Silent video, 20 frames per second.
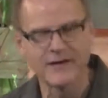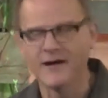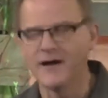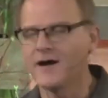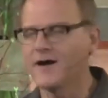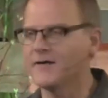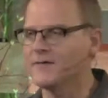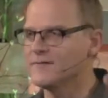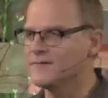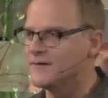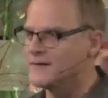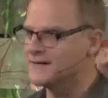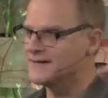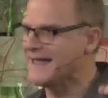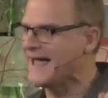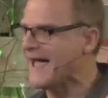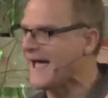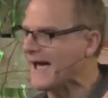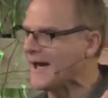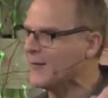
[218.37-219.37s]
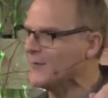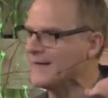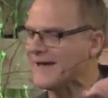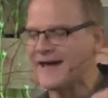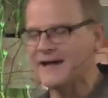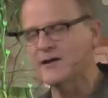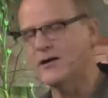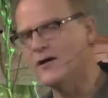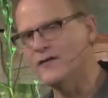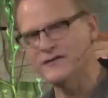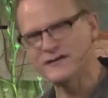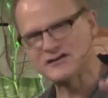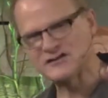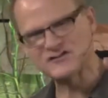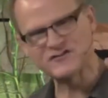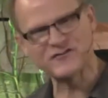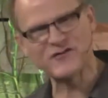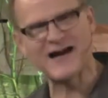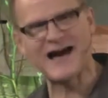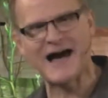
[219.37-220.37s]
of the Lamb and of his
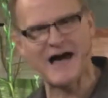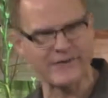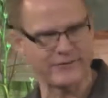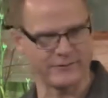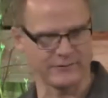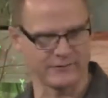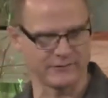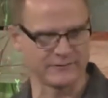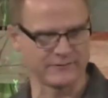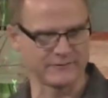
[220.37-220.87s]
Father.